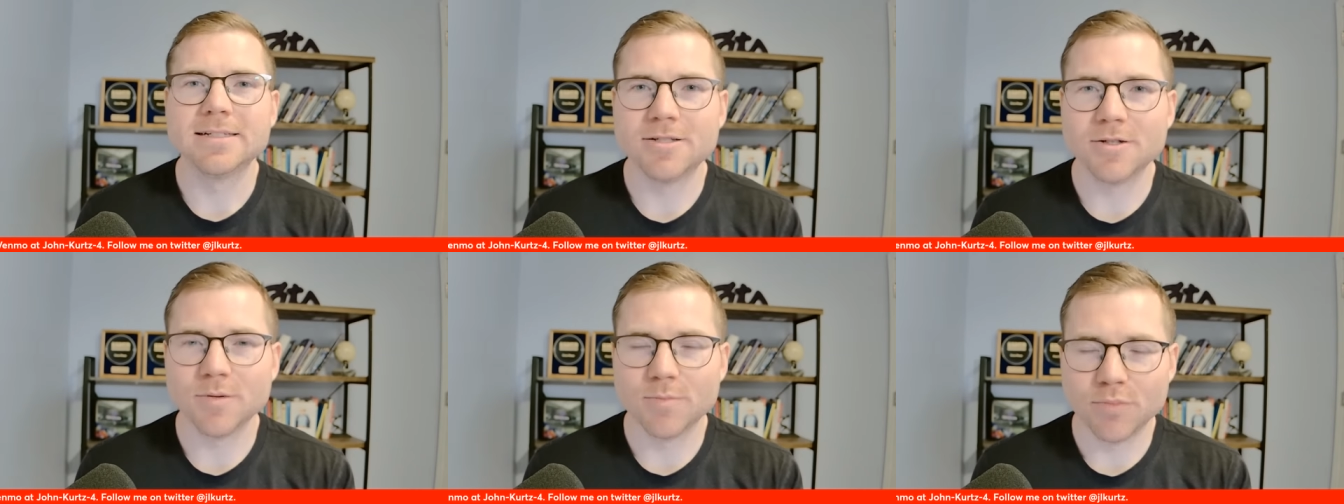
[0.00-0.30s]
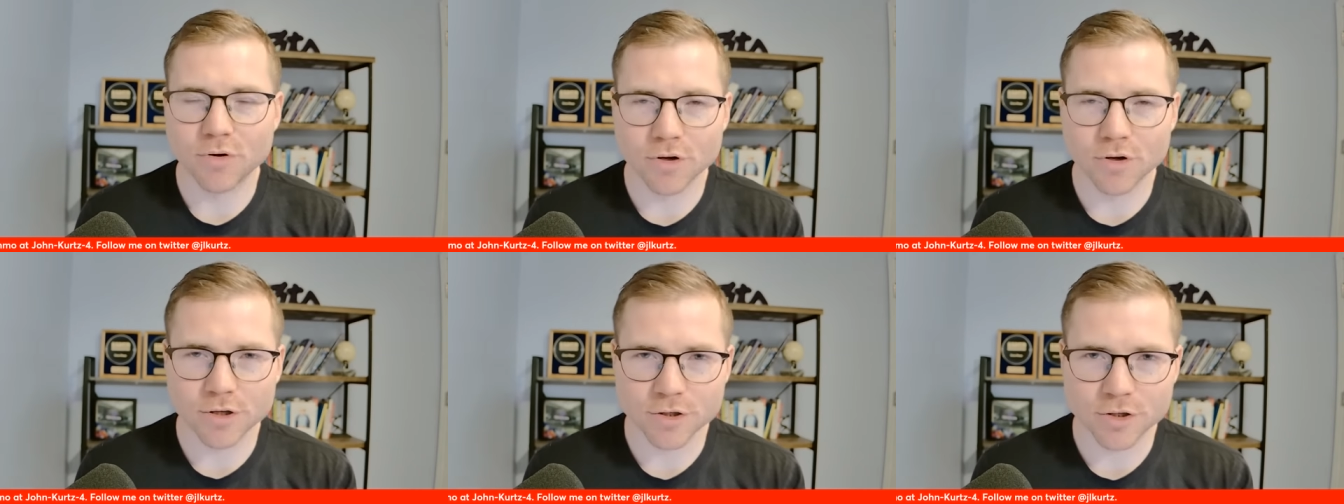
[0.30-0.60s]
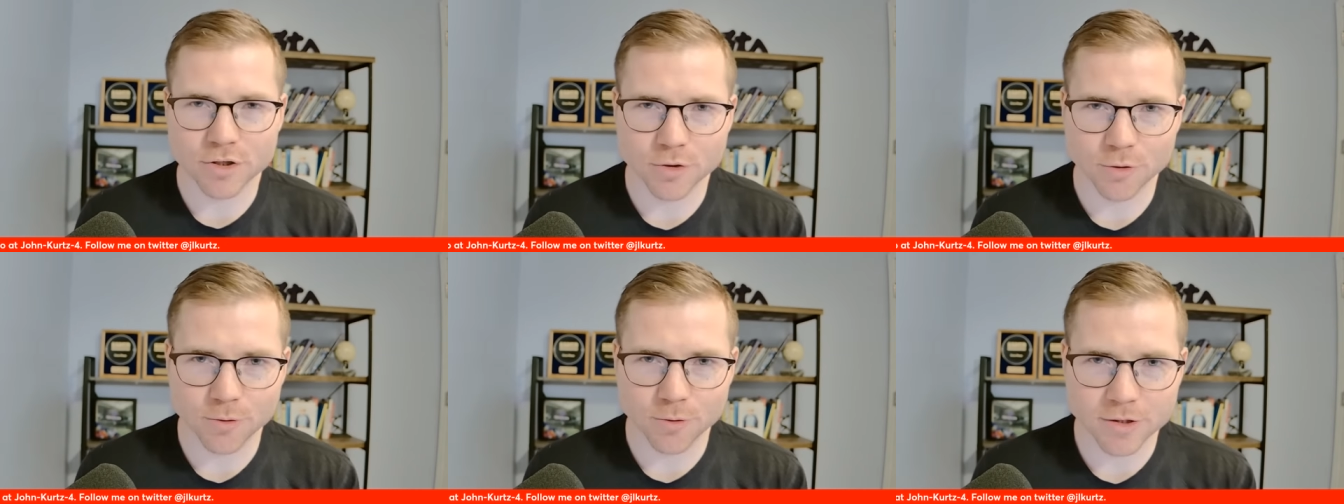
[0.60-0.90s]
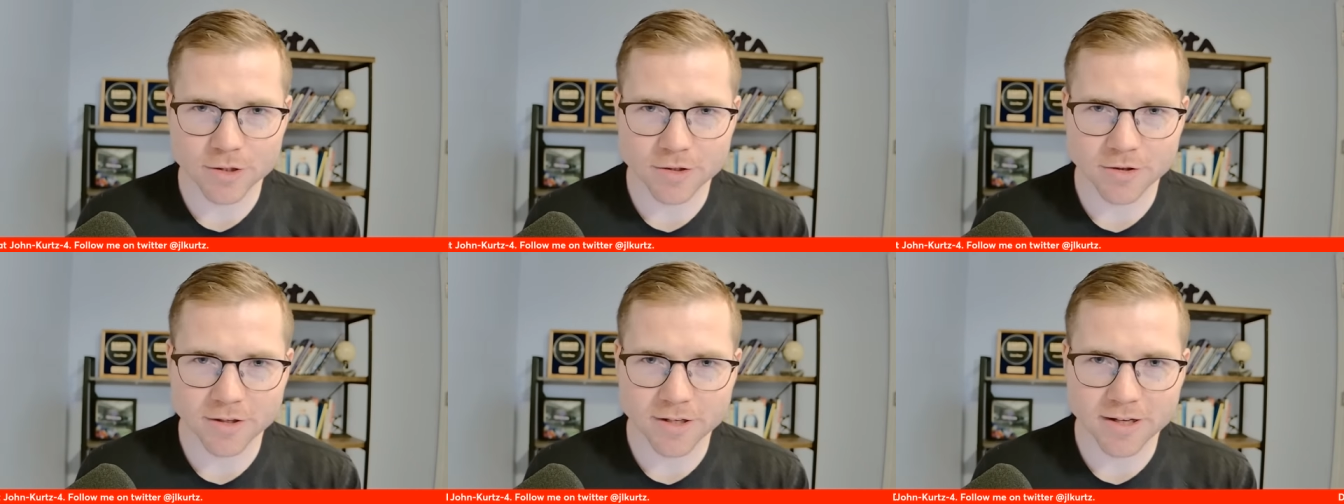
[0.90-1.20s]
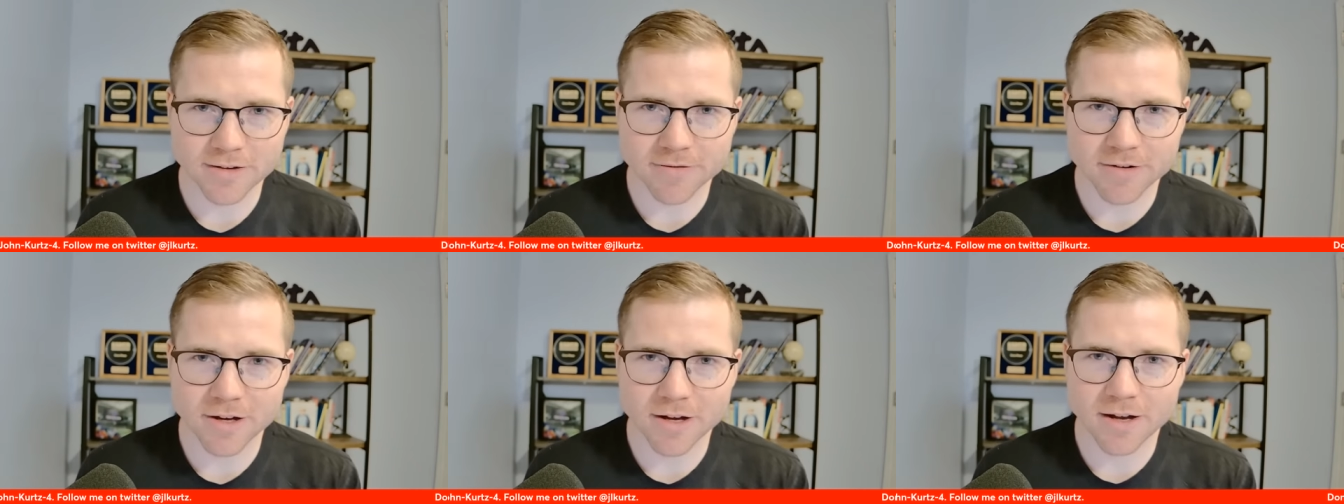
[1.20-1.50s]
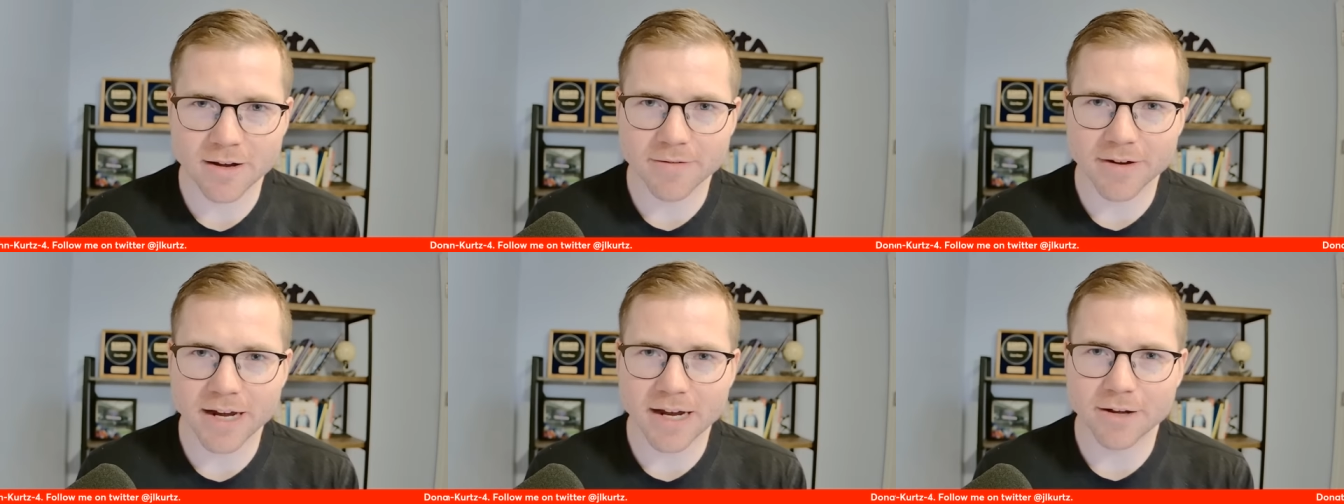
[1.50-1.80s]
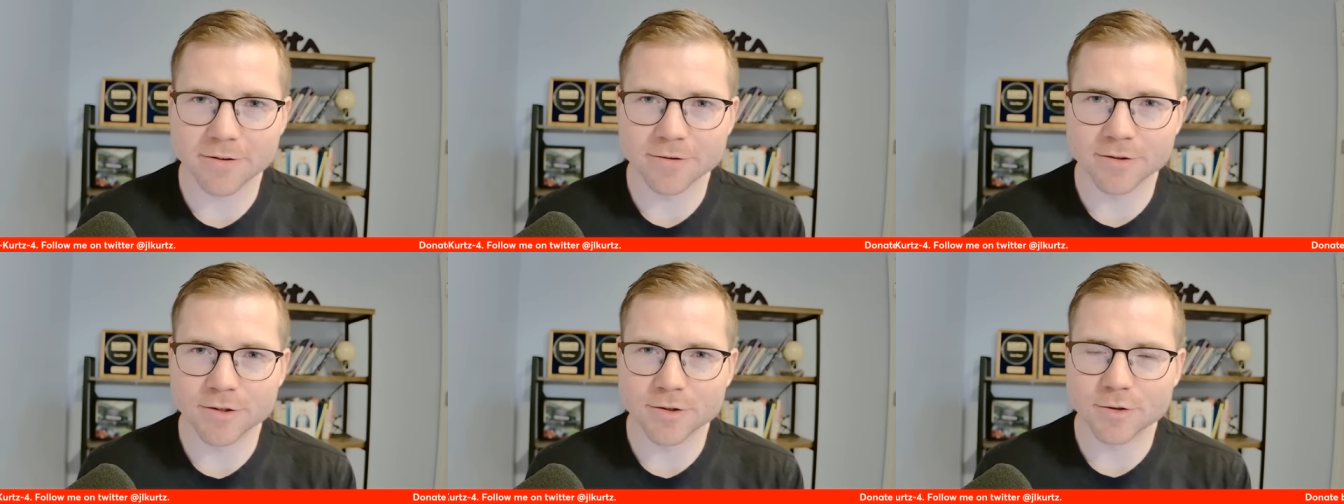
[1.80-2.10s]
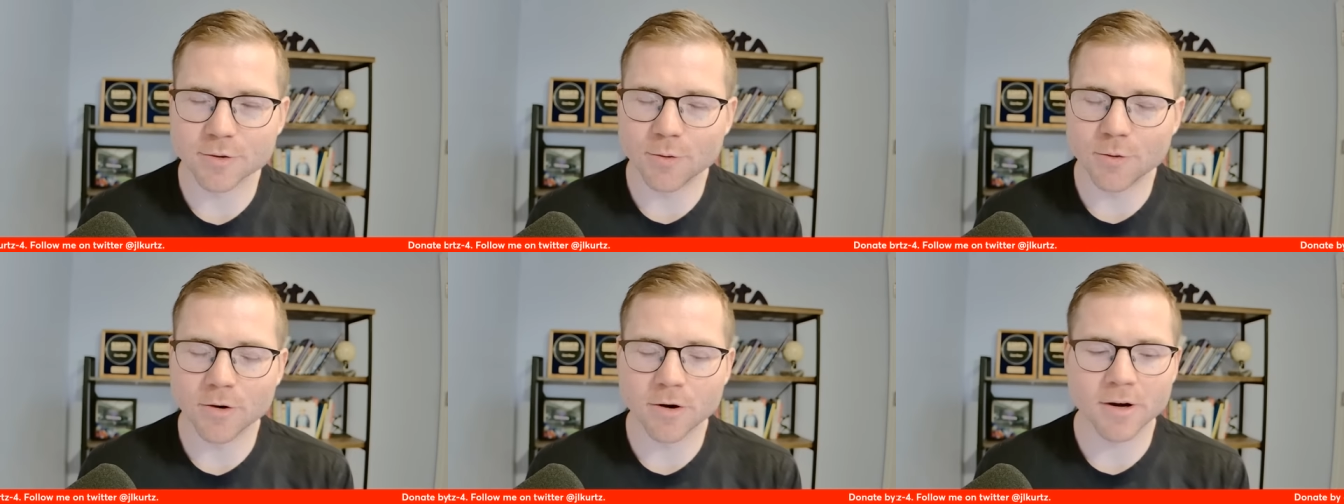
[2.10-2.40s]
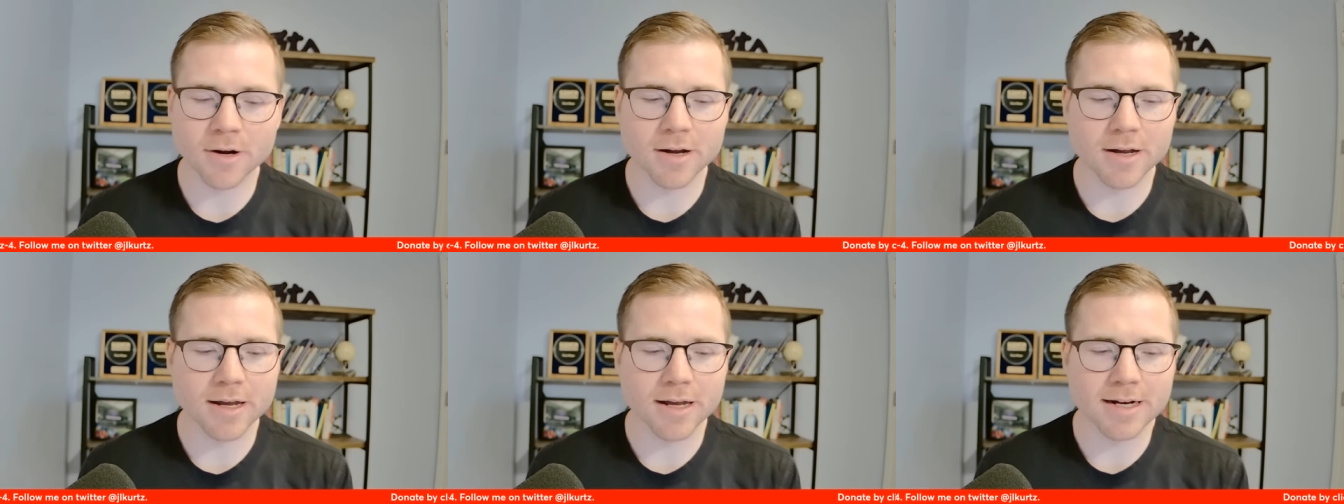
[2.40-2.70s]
to push George Klyavkov out the door.